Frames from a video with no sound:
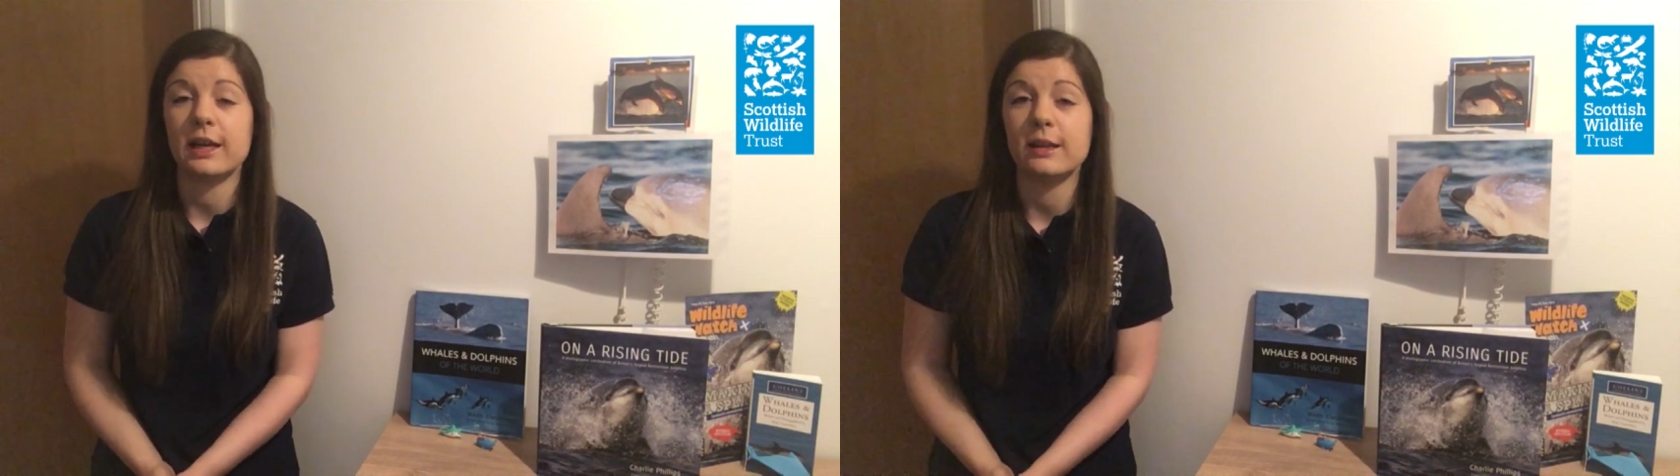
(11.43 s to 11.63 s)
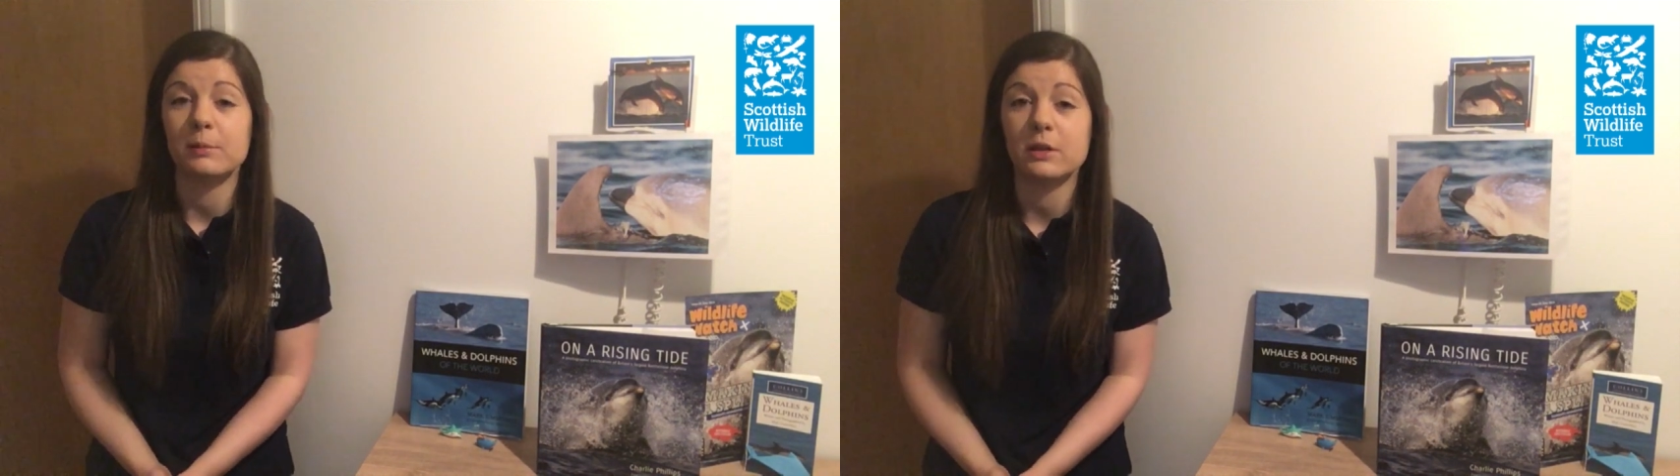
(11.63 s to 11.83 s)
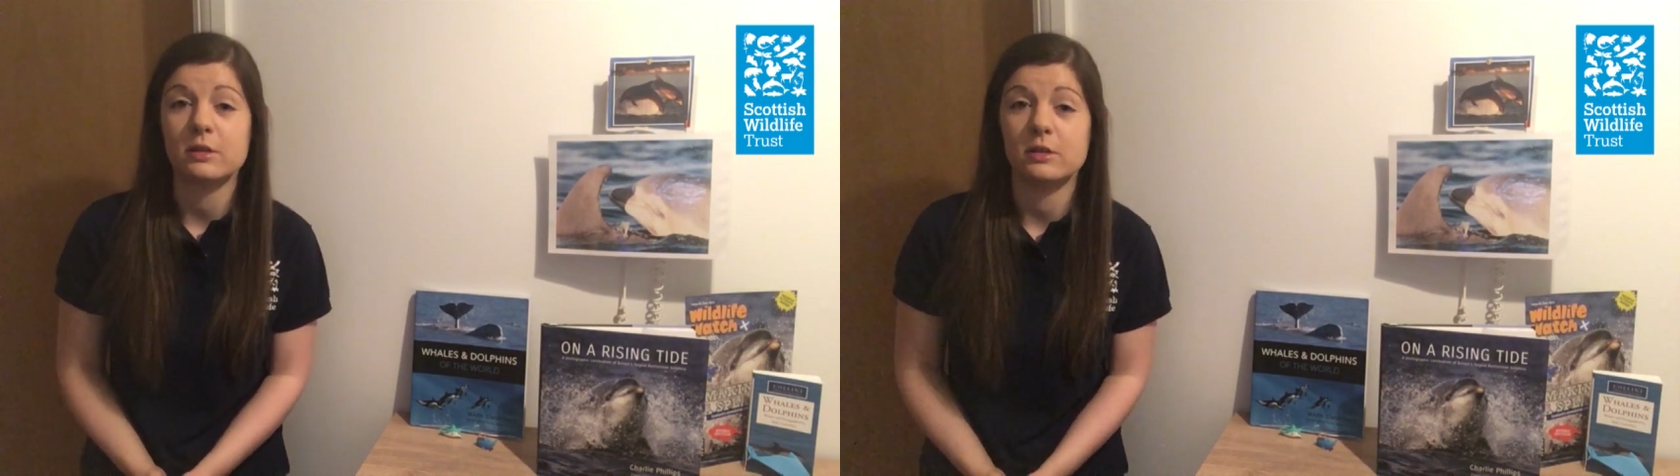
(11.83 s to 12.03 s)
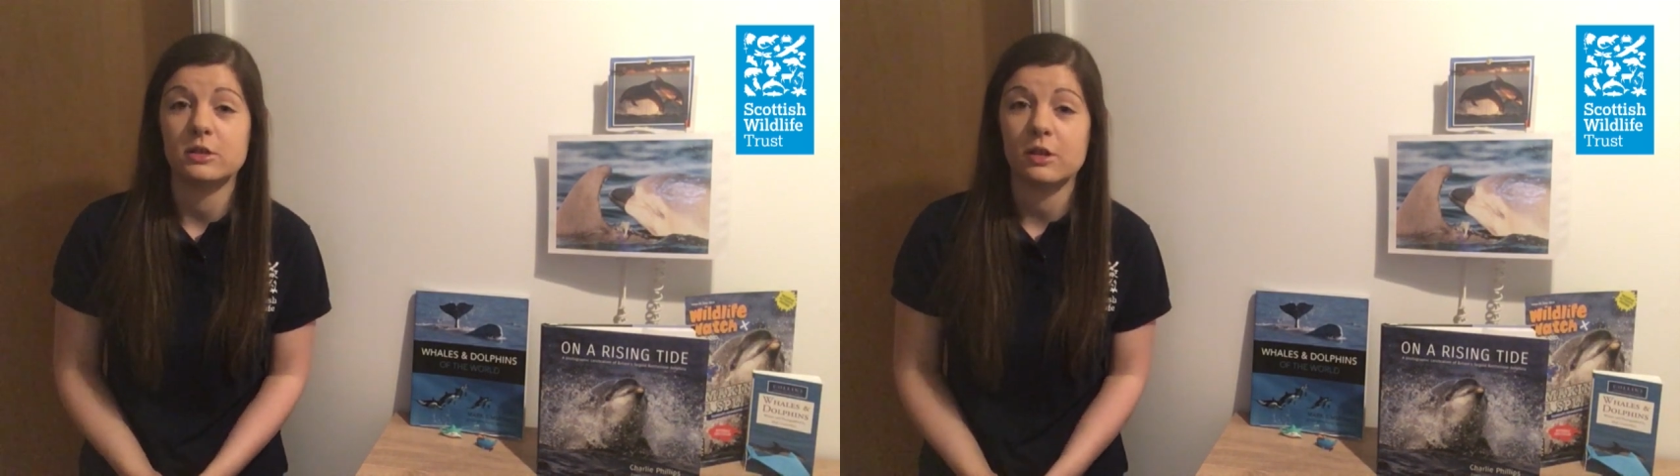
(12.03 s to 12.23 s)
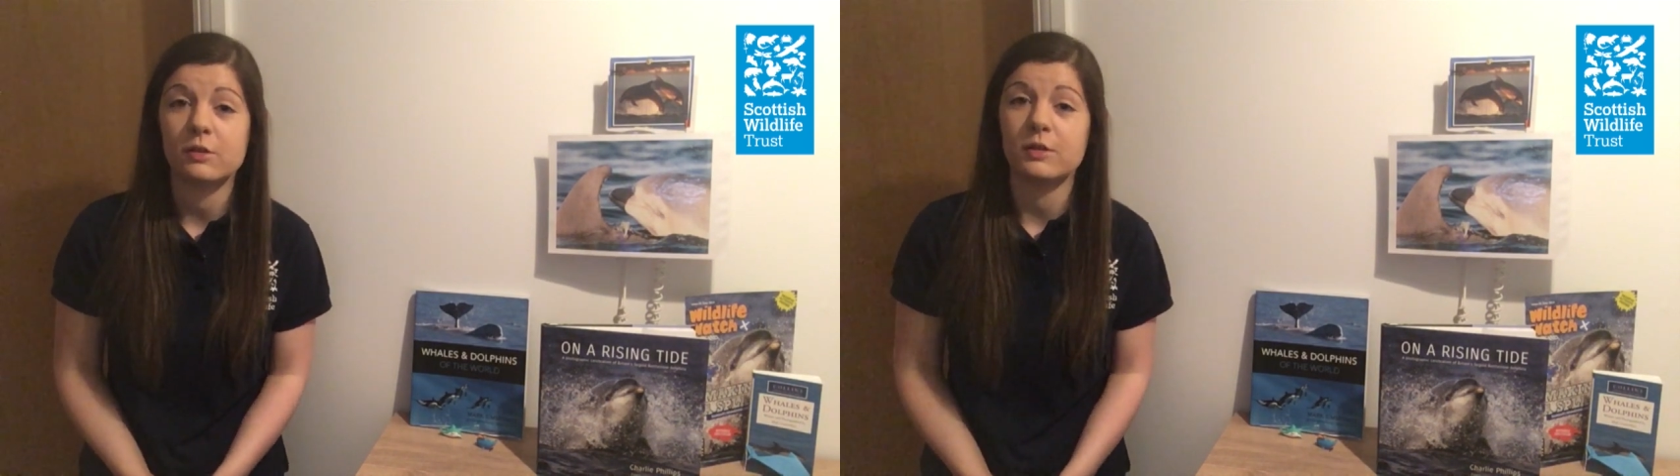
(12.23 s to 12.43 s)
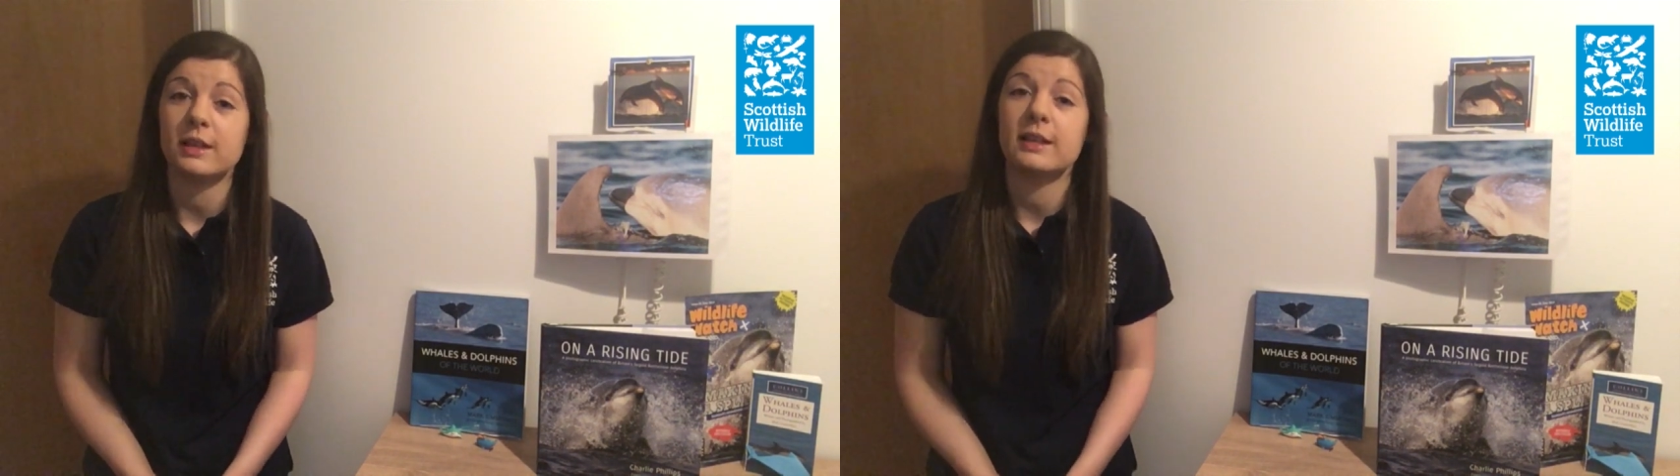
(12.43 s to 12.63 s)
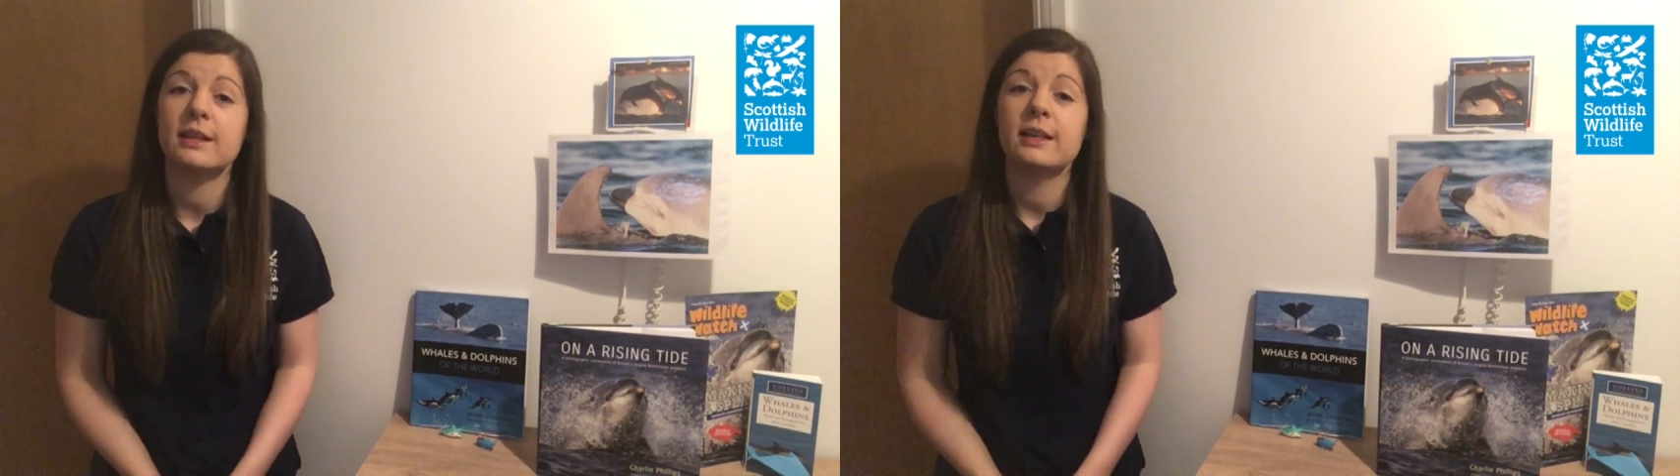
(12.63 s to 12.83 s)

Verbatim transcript: at the bottlenose dolphin.